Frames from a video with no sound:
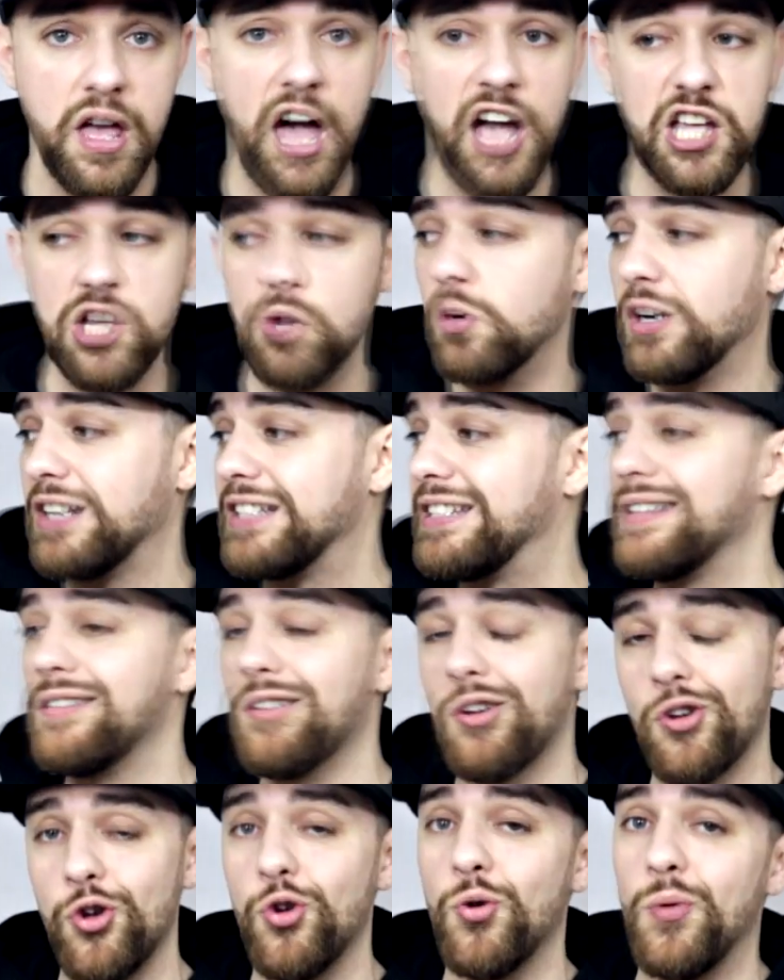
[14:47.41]
and you want to see
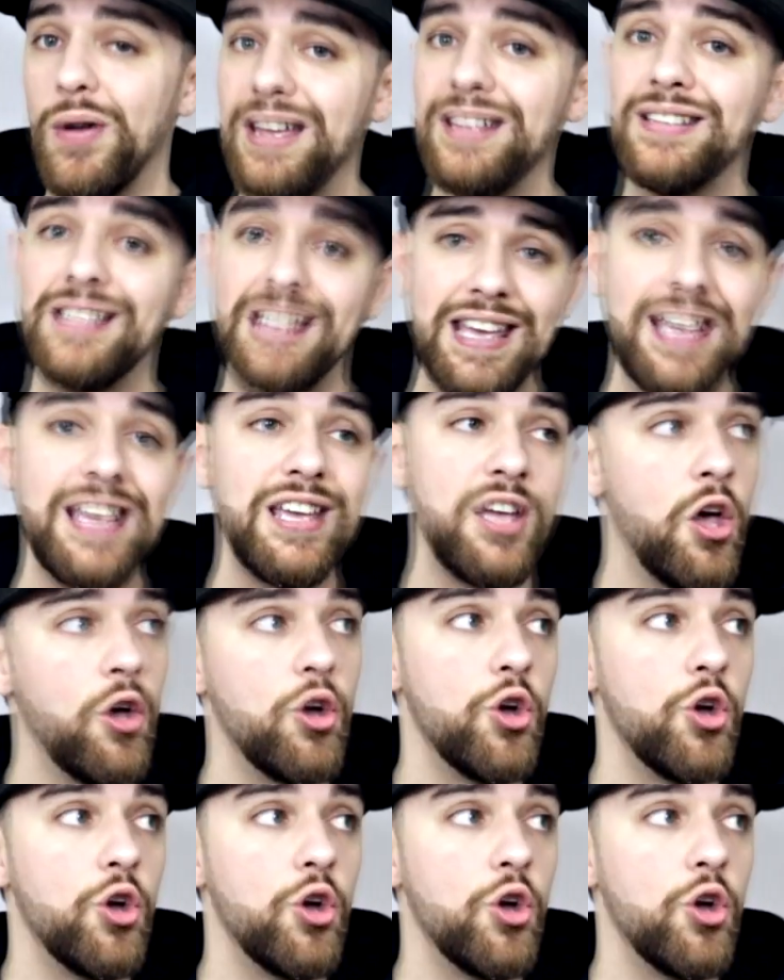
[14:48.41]
the Who Is He,